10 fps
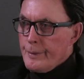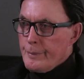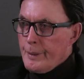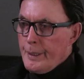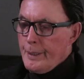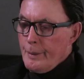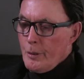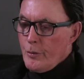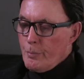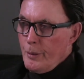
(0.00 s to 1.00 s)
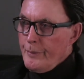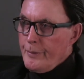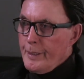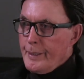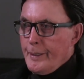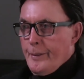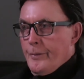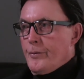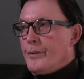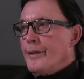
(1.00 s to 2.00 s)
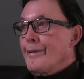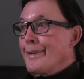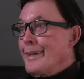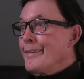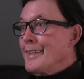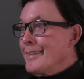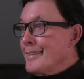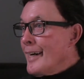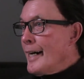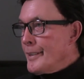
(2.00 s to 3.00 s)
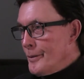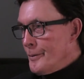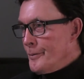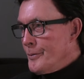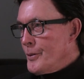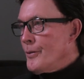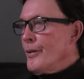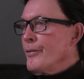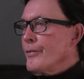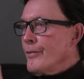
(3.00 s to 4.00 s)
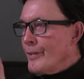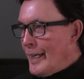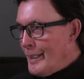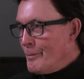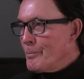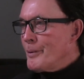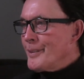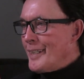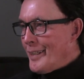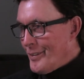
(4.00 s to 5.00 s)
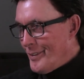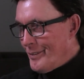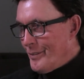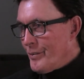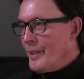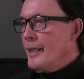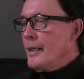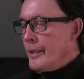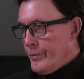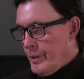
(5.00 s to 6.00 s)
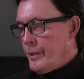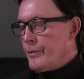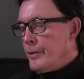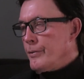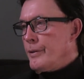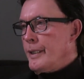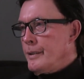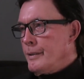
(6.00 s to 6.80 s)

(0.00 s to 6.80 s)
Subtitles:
Right. And the most important thing is they're entitled to the same protections as citizens, right?